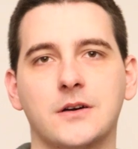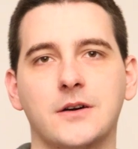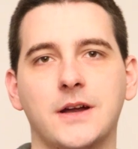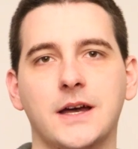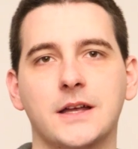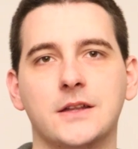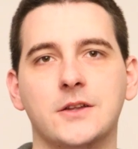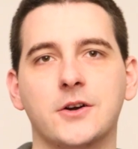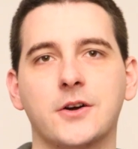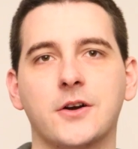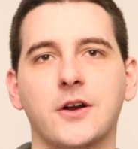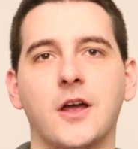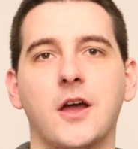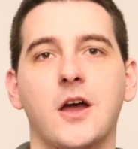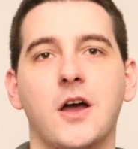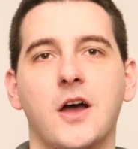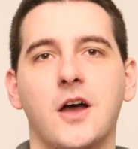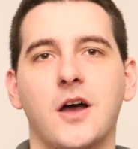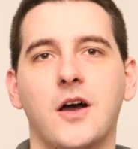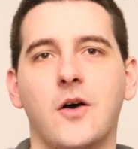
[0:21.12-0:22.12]
rather
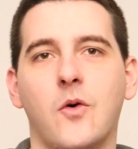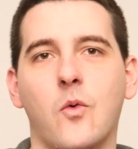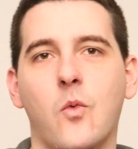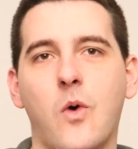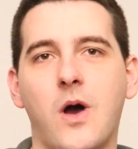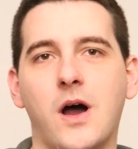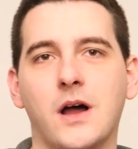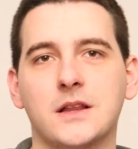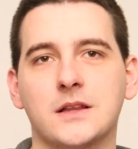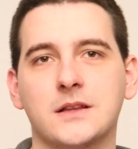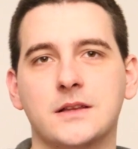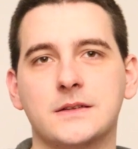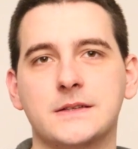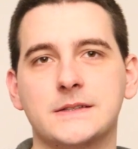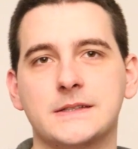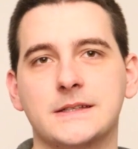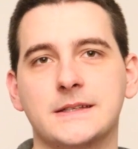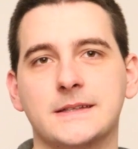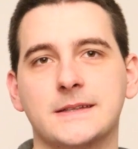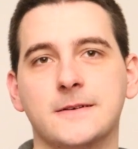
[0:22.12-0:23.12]
what
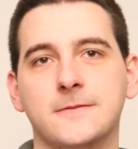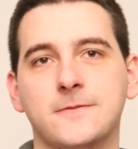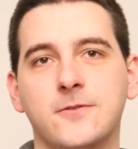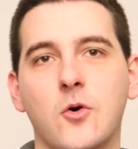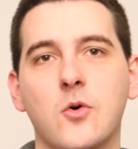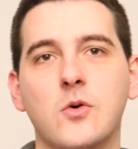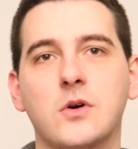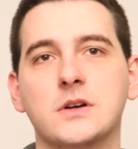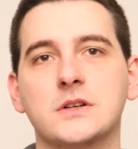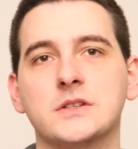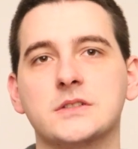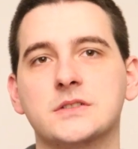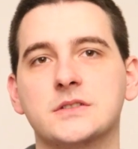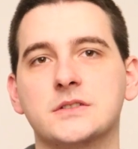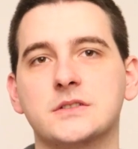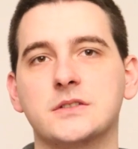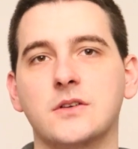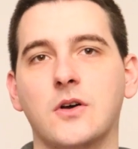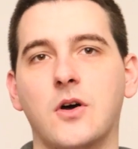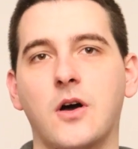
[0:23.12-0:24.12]
the
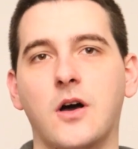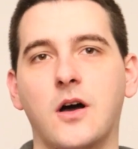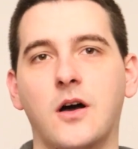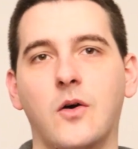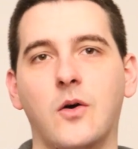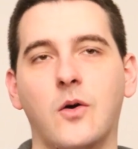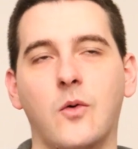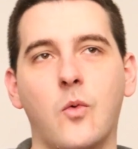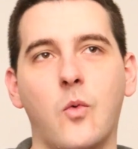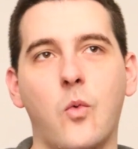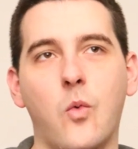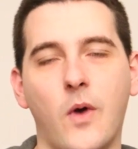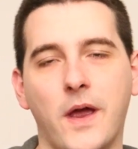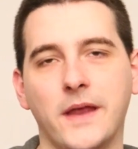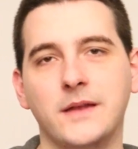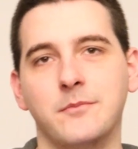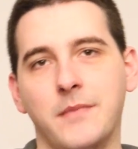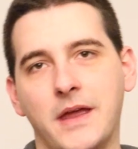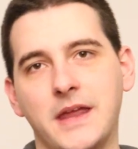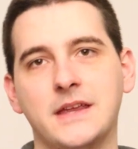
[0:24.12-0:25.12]
focus
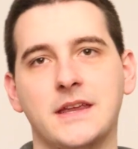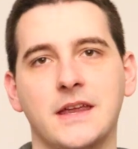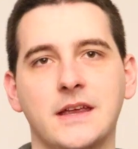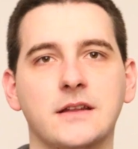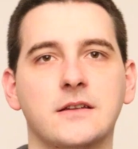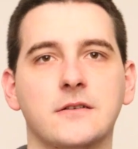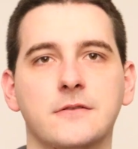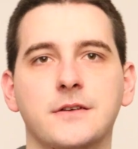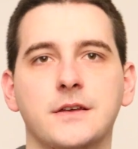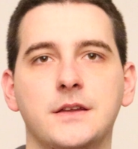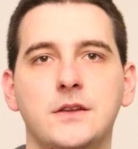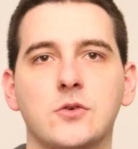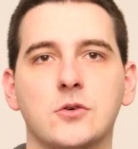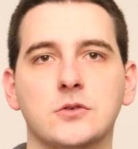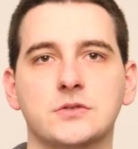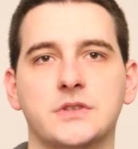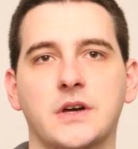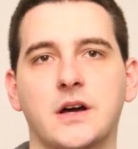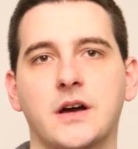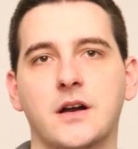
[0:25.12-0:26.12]
when making the
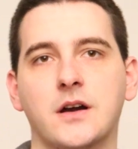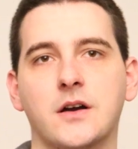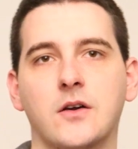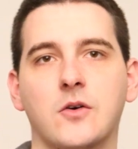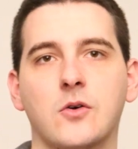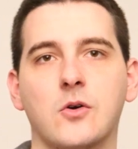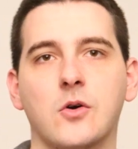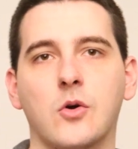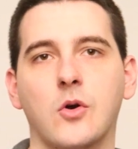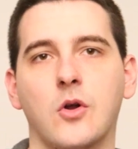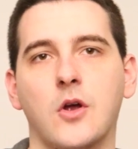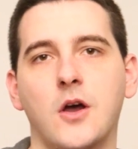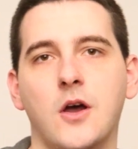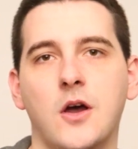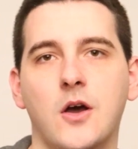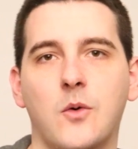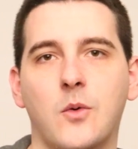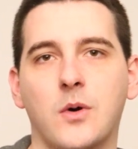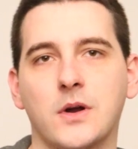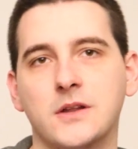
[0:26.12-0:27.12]
videos are, or
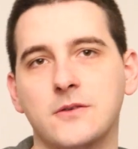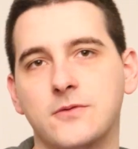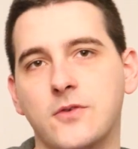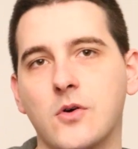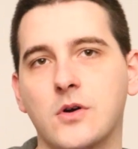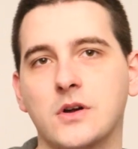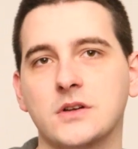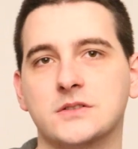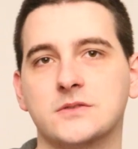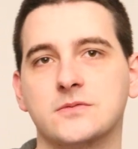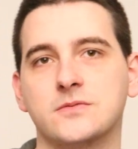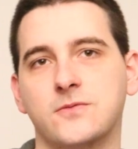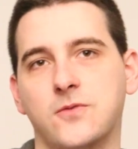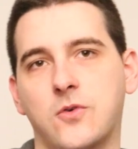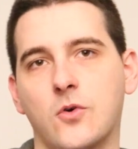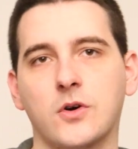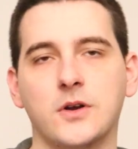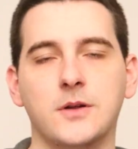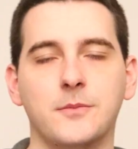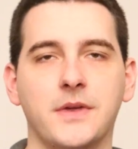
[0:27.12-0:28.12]
what the focus
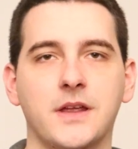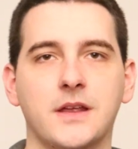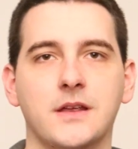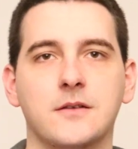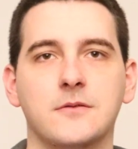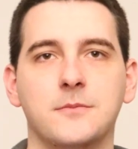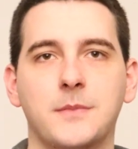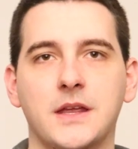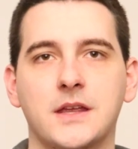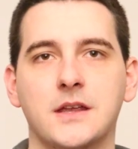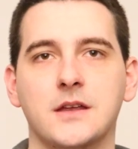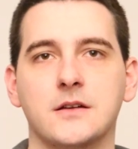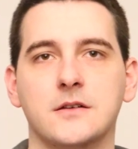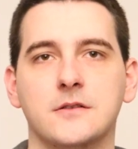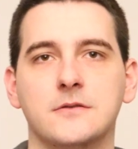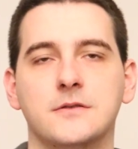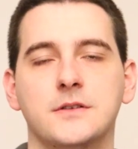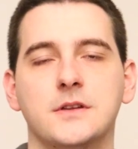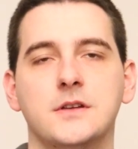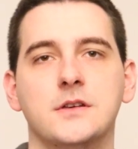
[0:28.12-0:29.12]
for the making of
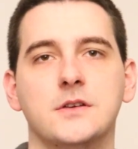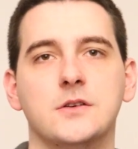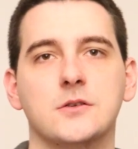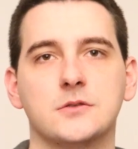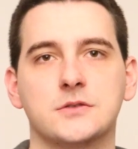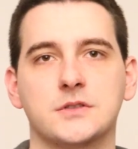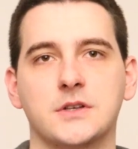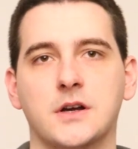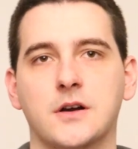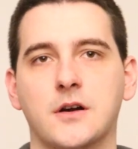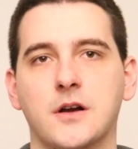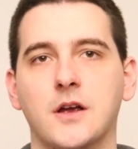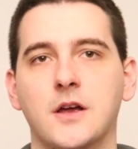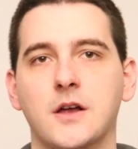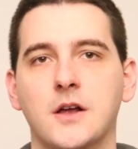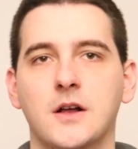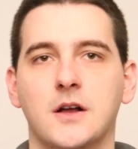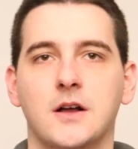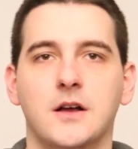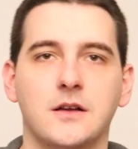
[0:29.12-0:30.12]
the videos are.
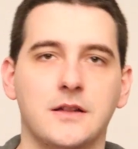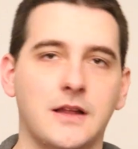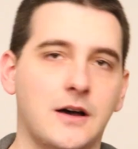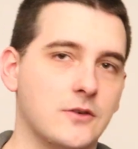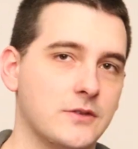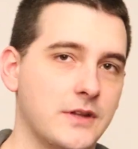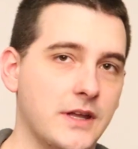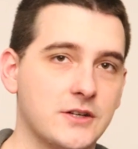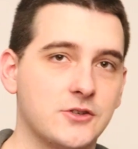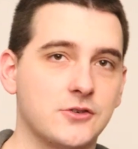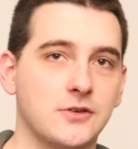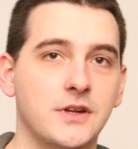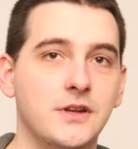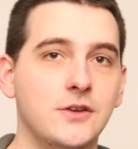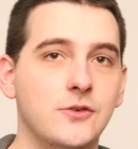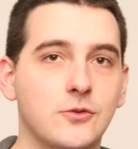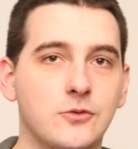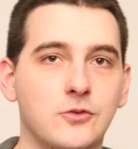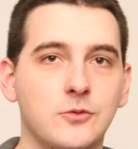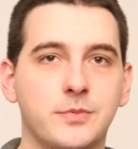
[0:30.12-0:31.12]
Now,
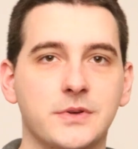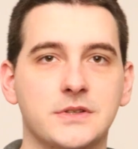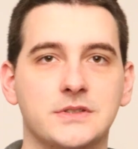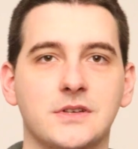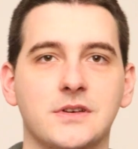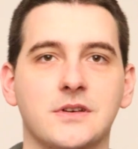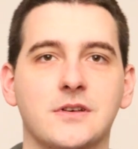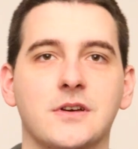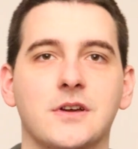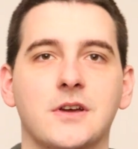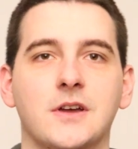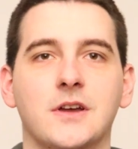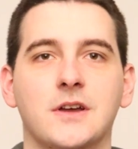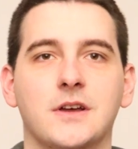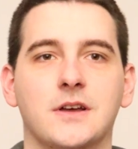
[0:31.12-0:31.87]
naturally, YouTube is a